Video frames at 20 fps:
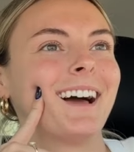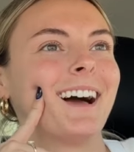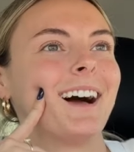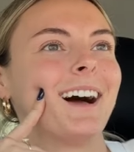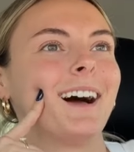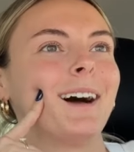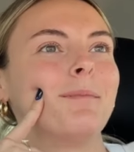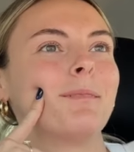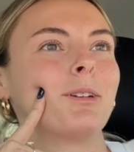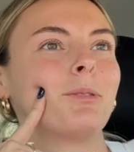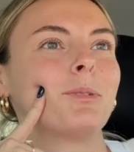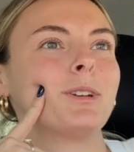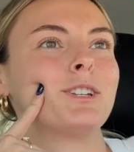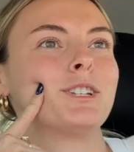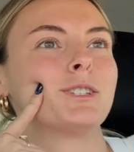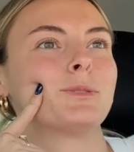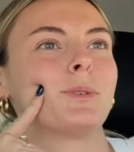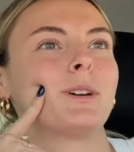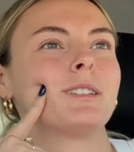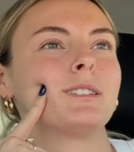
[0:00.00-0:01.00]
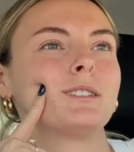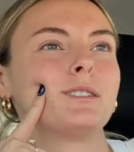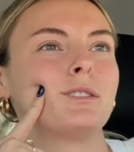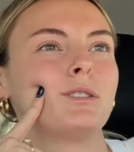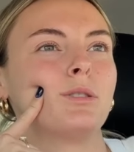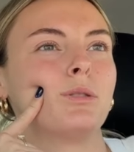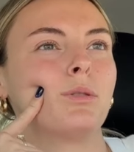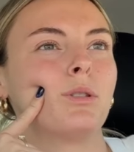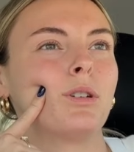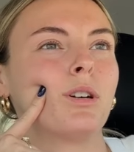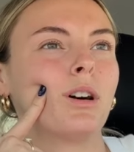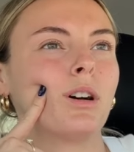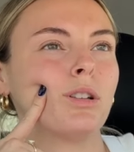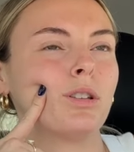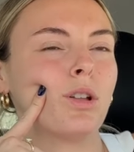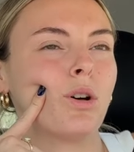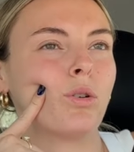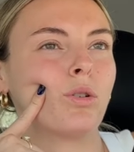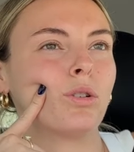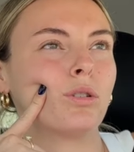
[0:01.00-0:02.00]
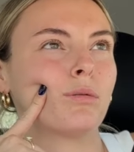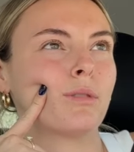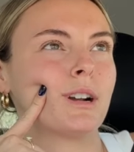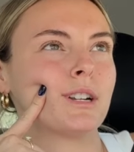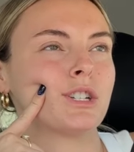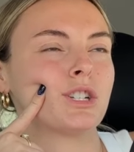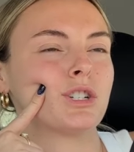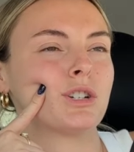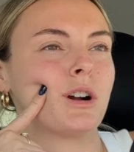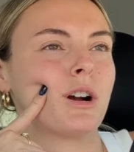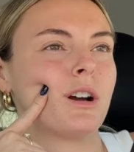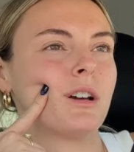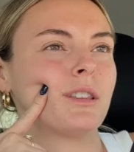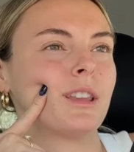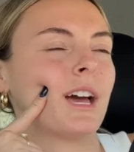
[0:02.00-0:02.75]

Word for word: Um, and we just went to a local restaurant